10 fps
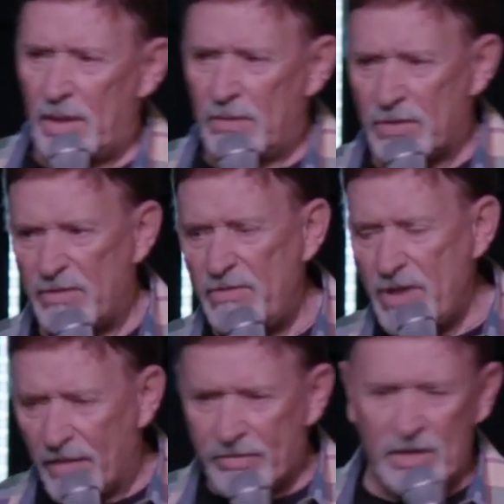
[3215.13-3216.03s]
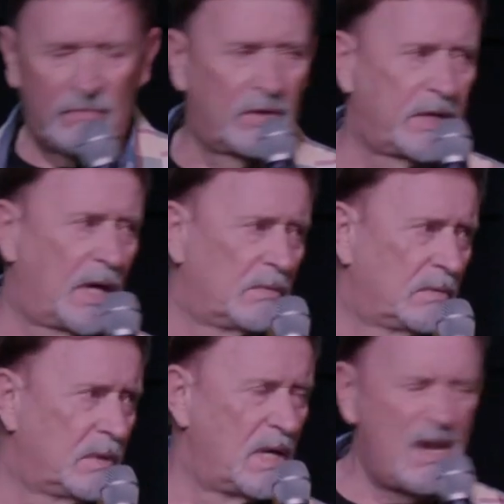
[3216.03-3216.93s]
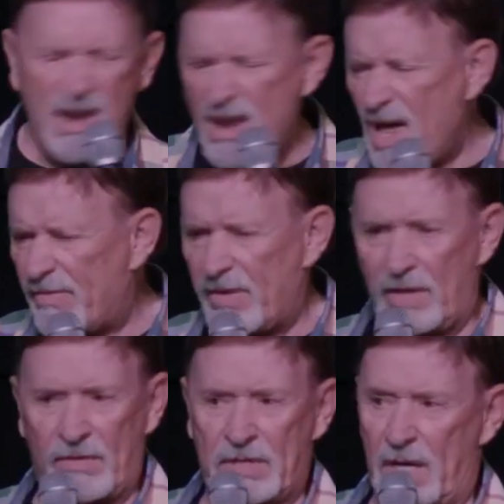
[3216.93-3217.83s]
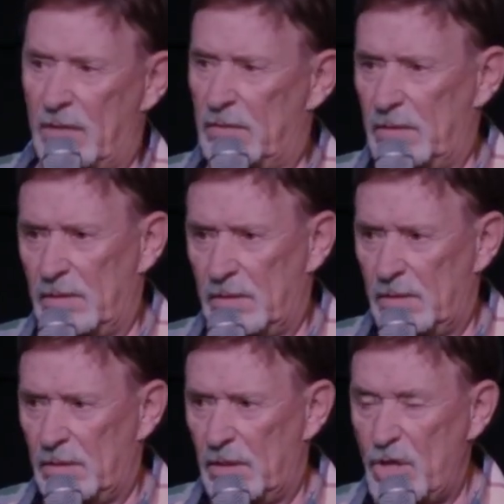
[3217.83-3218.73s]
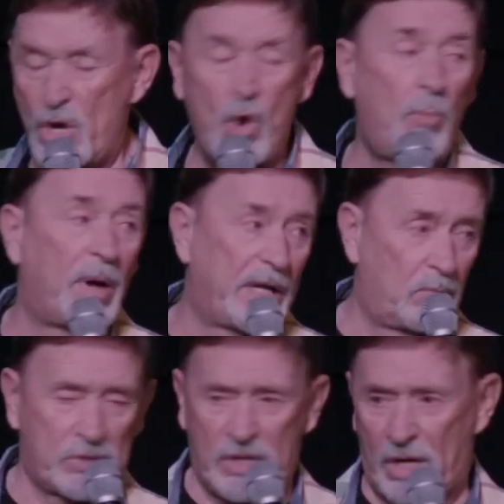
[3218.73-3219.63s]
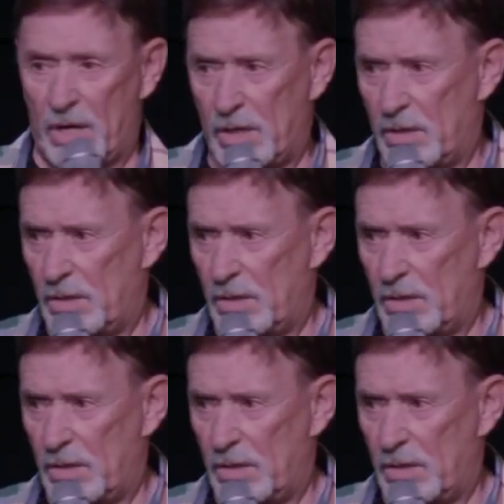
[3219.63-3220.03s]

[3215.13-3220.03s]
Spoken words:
It's a nothing of a town, nothing of a town. Nobody was there.